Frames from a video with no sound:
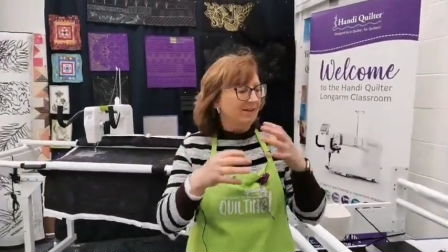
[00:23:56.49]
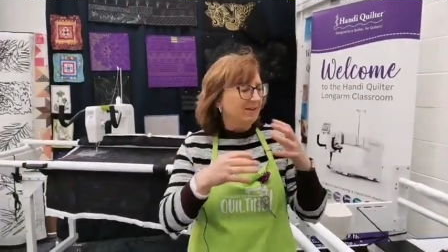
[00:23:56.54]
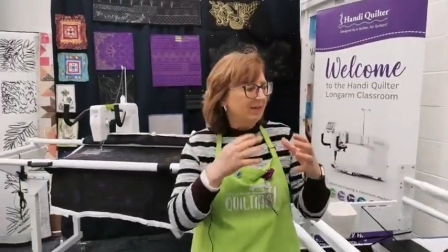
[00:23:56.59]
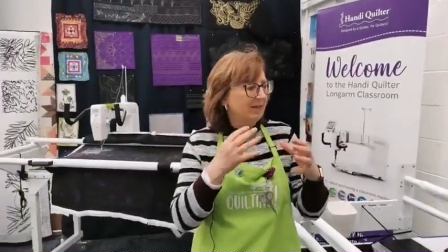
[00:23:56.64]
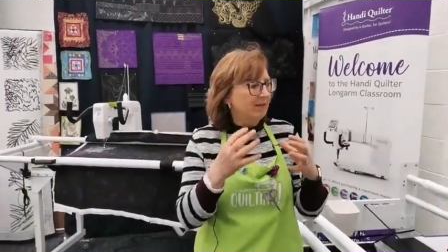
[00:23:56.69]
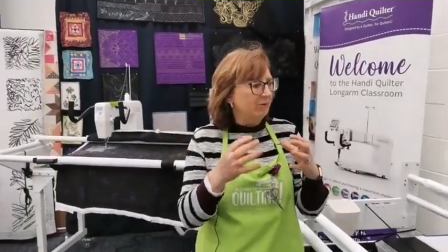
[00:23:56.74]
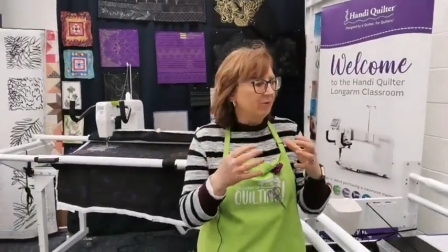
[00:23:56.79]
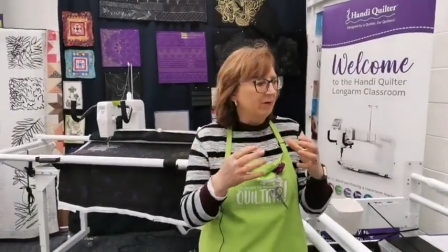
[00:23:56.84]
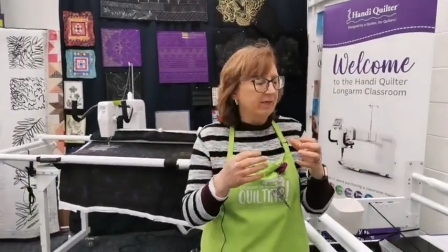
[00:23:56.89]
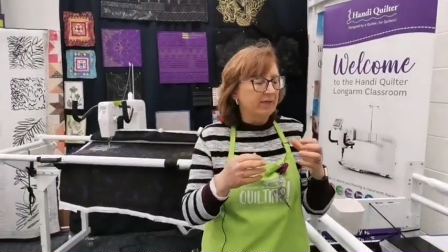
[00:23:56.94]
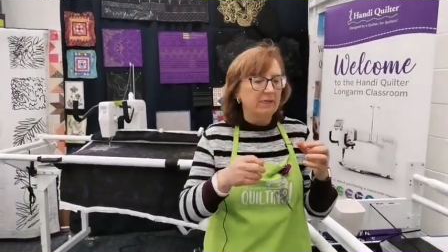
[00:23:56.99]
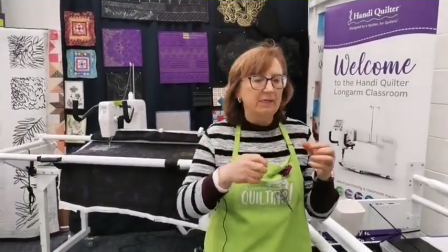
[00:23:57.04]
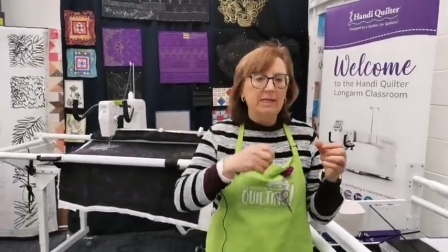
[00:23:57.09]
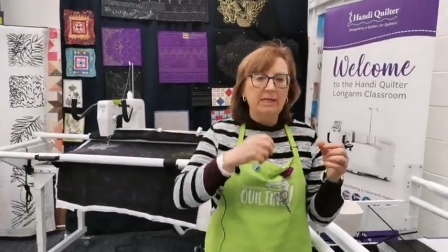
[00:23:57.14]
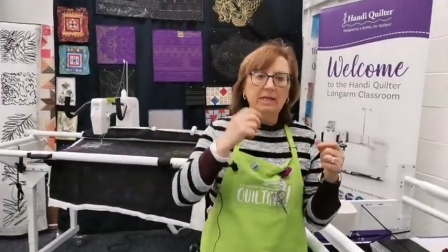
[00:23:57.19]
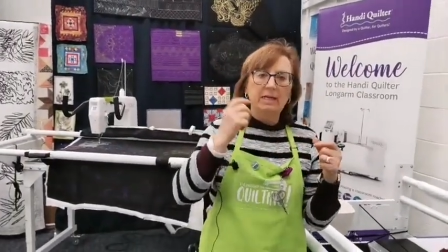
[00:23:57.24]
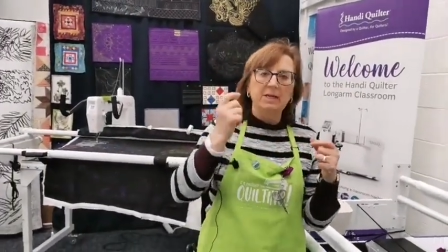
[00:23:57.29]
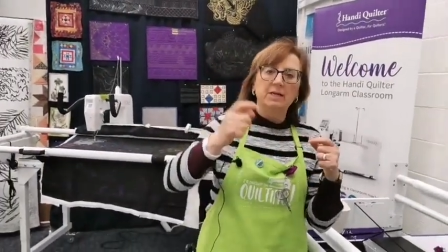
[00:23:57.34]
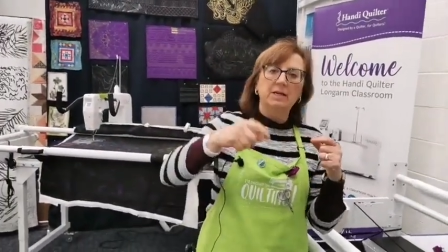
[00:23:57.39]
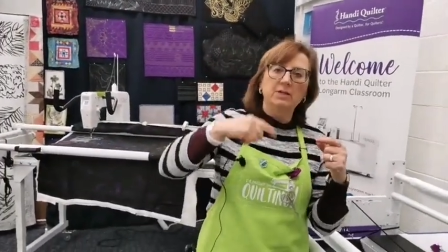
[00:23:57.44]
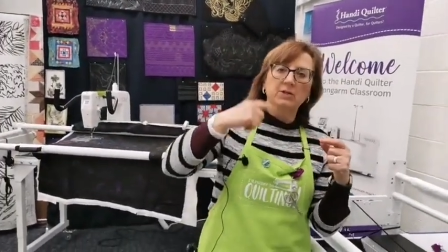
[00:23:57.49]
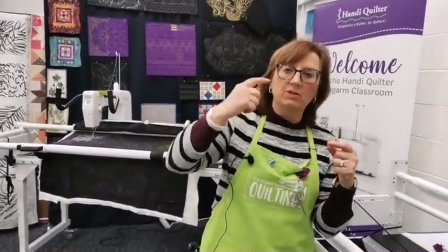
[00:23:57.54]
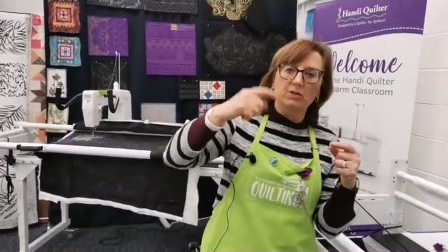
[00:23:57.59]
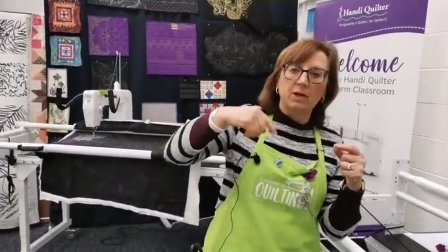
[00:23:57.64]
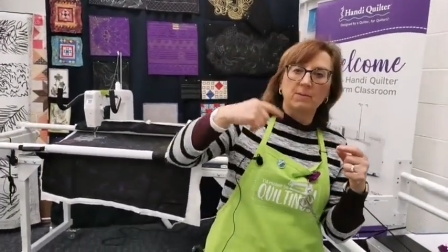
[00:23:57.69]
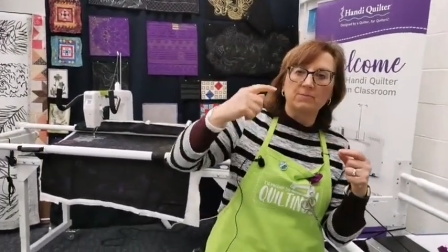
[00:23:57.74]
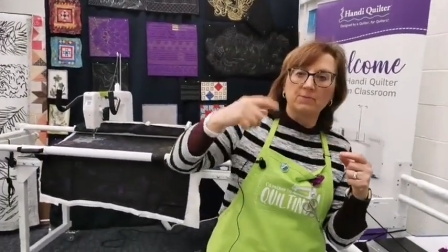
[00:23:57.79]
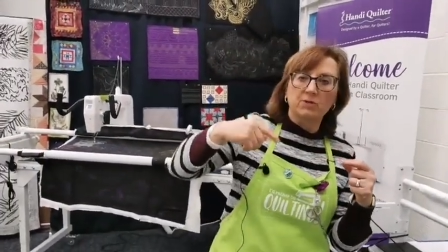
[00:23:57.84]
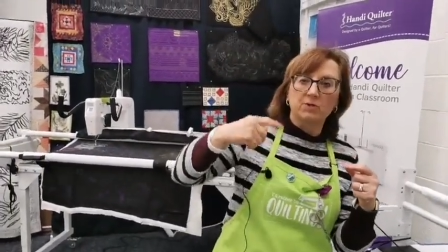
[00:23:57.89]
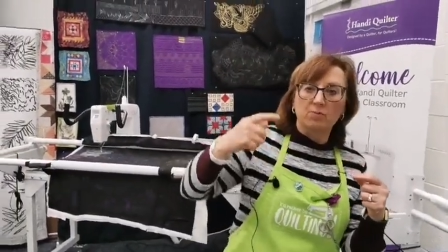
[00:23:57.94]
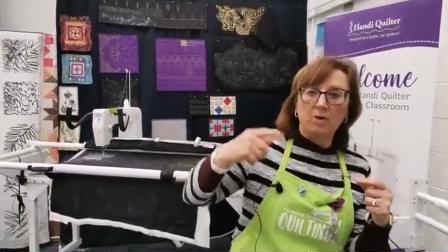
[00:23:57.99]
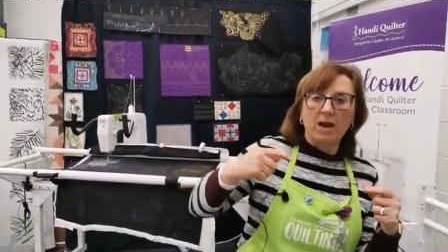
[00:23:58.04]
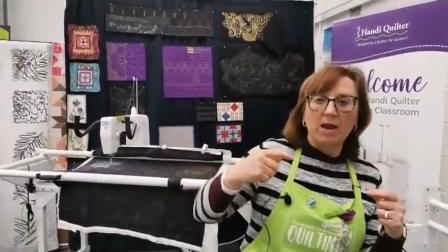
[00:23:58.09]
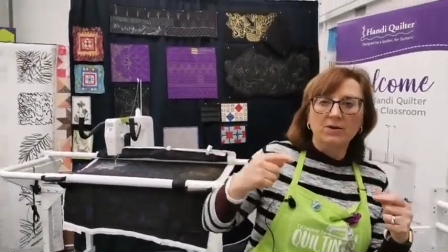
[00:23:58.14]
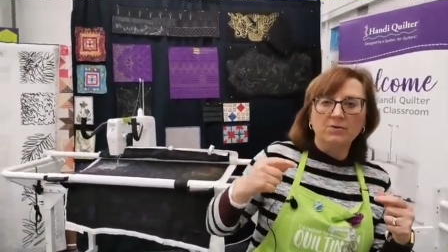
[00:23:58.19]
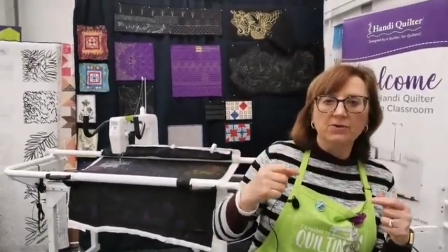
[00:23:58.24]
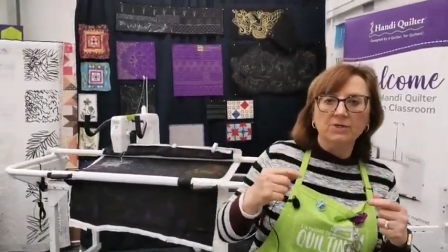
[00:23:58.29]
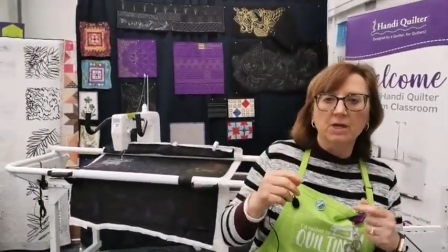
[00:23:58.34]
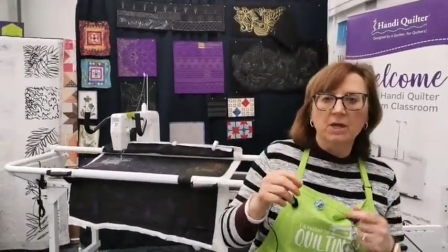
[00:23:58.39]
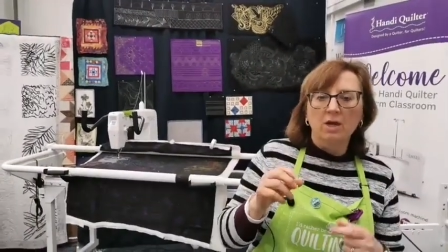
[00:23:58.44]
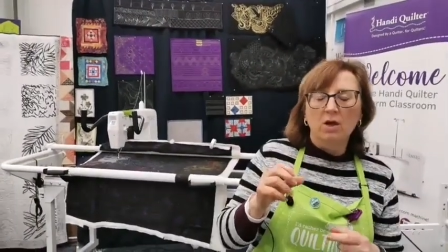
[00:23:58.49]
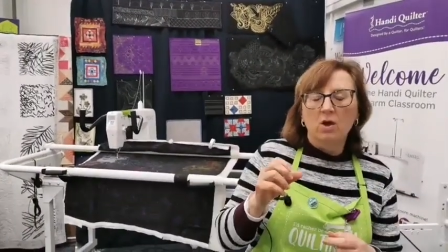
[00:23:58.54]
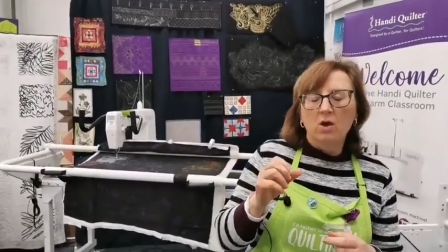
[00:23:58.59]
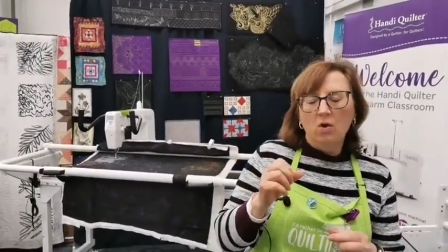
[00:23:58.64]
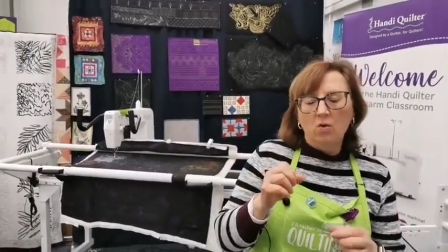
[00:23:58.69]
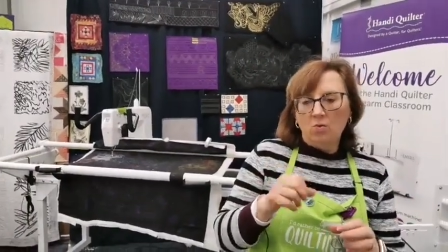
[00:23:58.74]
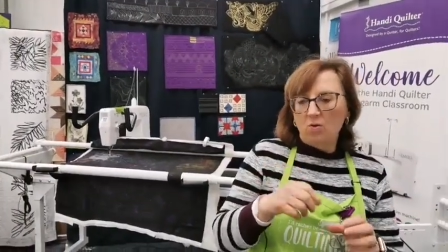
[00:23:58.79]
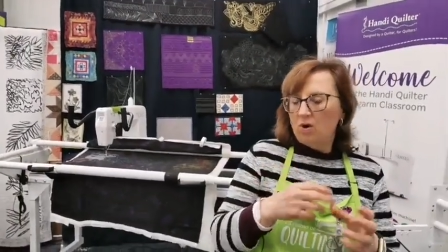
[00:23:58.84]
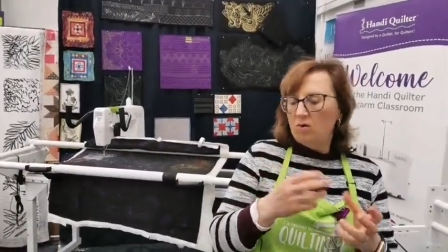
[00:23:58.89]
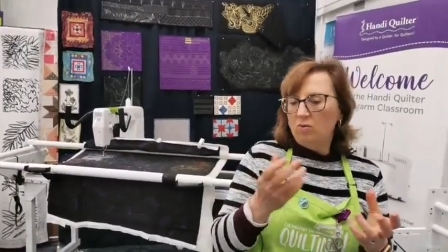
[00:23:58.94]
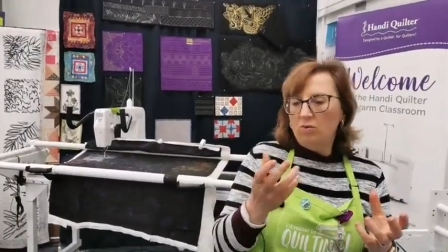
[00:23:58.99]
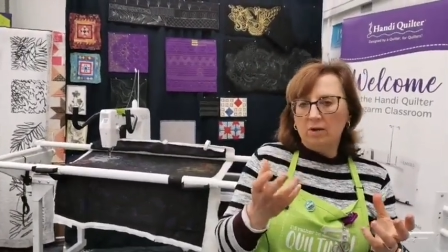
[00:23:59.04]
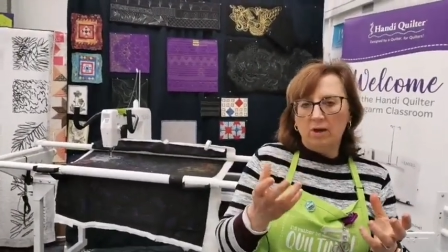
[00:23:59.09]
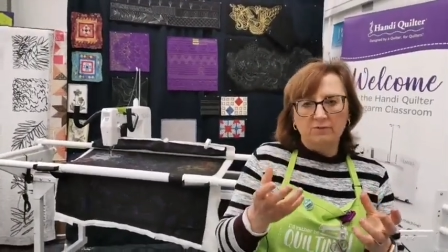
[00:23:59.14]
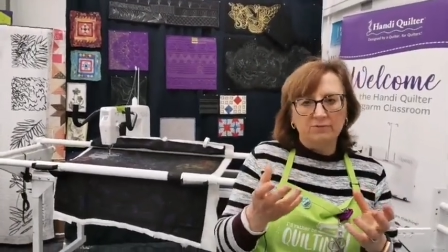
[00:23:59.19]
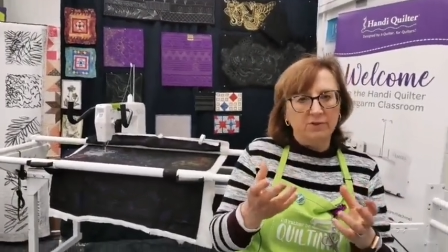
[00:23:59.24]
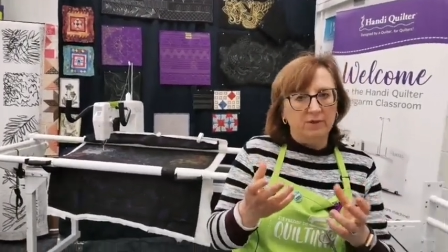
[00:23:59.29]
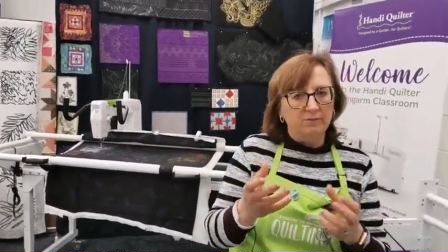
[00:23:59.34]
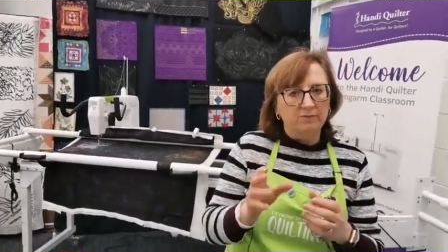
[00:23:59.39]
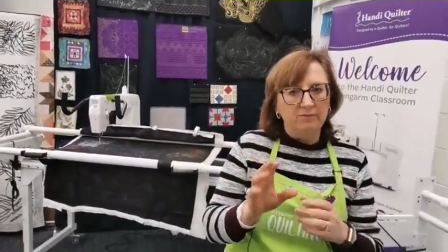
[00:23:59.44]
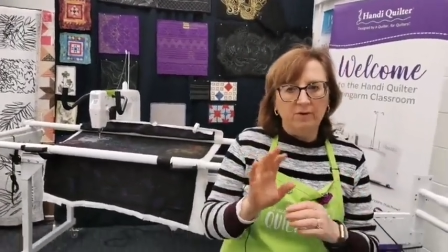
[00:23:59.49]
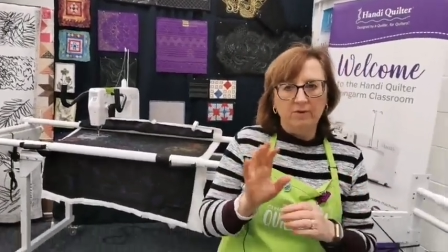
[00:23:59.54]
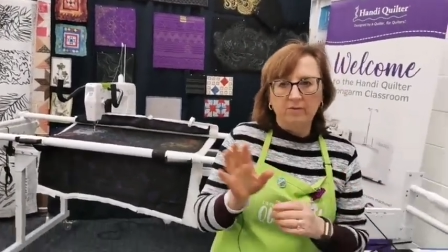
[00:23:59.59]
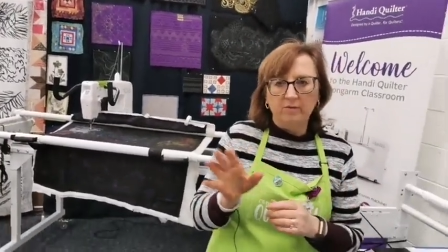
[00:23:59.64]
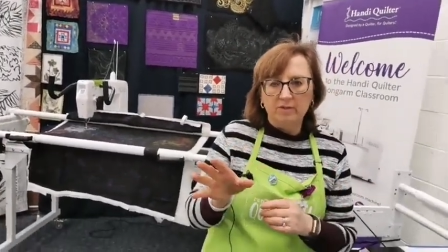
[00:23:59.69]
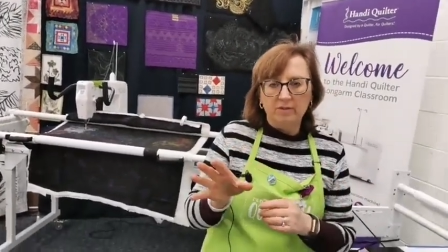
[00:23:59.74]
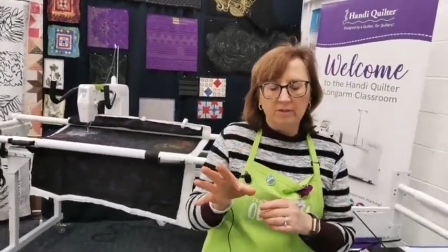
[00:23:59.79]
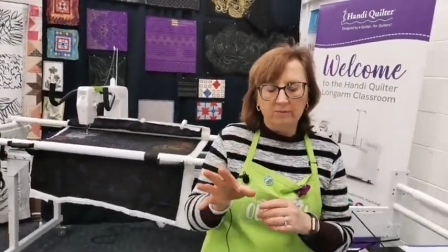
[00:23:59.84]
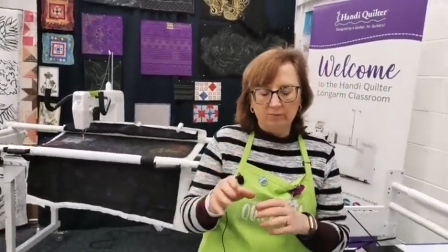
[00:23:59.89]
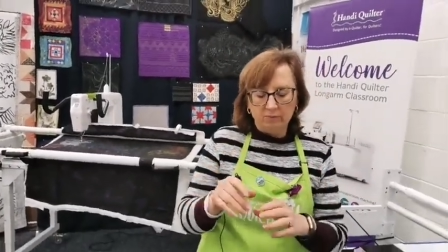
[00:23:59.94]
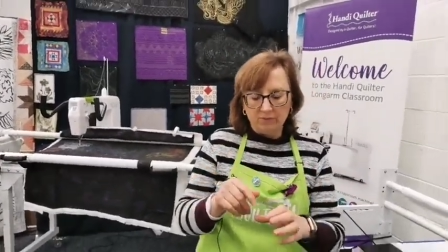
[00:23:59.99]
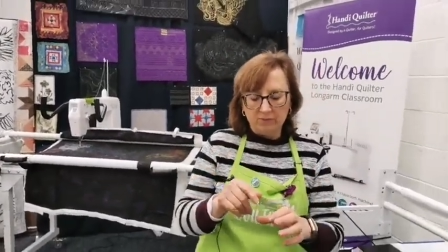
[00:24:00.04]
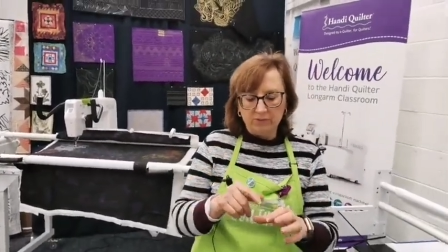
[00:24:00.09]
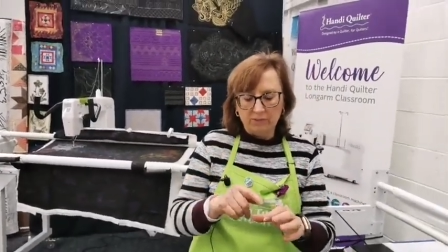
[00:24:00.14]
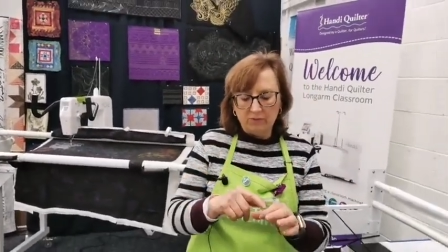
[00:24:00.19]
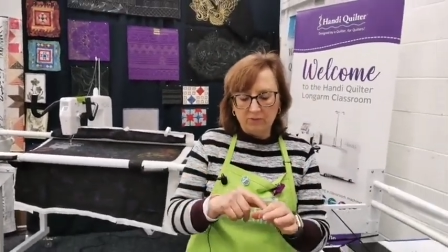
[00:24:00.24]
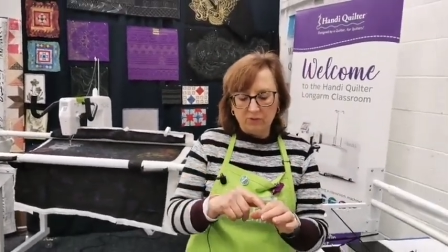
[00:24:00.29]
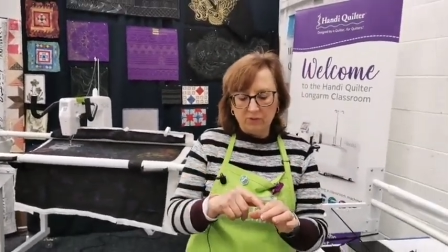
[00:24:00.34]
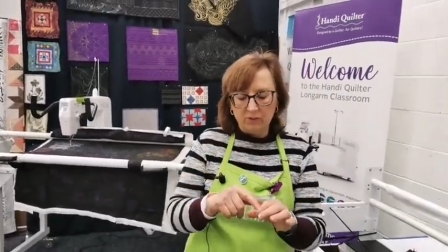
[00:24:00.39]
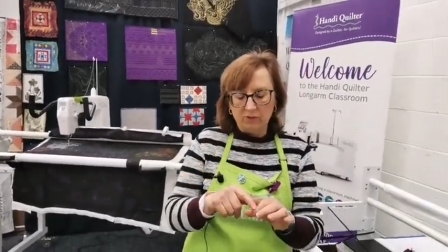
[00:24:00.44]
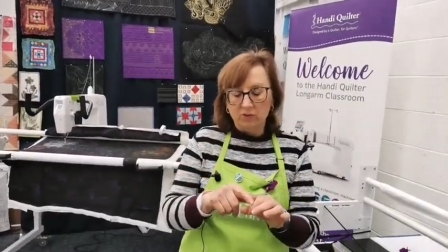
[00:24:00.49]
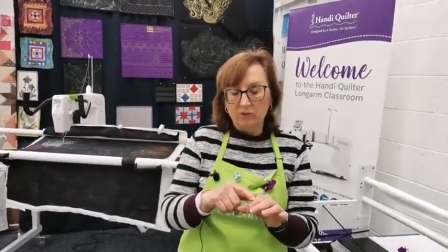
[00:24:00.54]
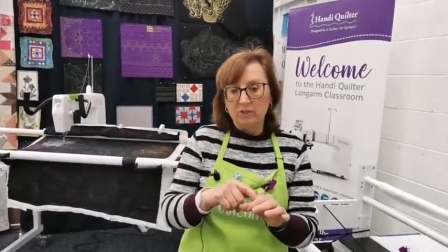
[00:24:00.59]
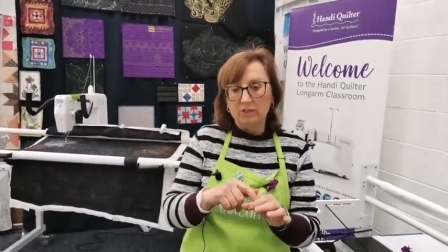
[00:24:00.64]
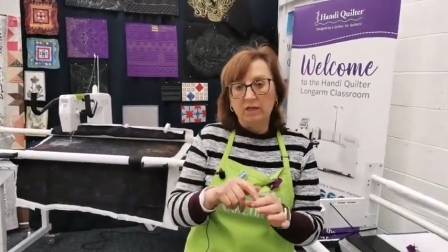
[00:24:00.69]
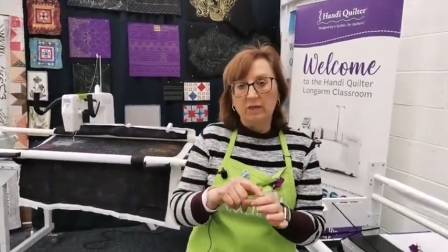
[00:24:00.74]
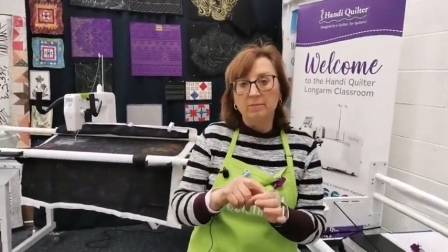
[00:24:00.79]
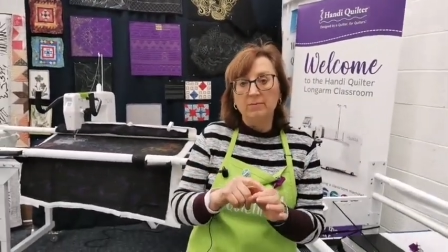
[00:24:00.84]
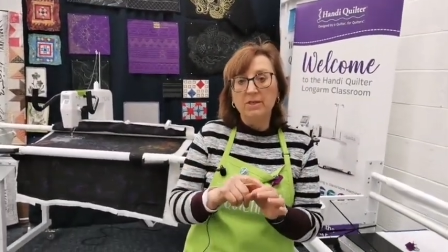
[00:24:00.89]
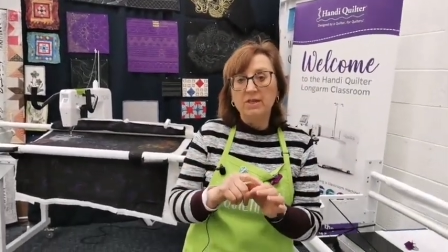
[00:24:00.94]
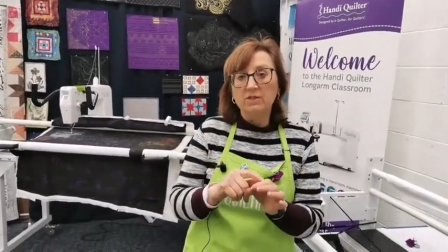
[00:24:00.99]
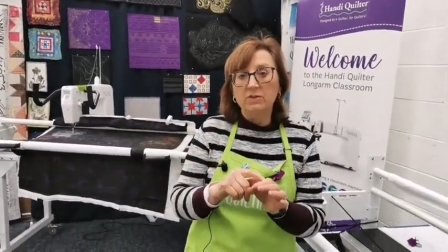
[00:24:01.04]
slightly irregularly and it jumps around, all I've done, very, very simple solution, just get a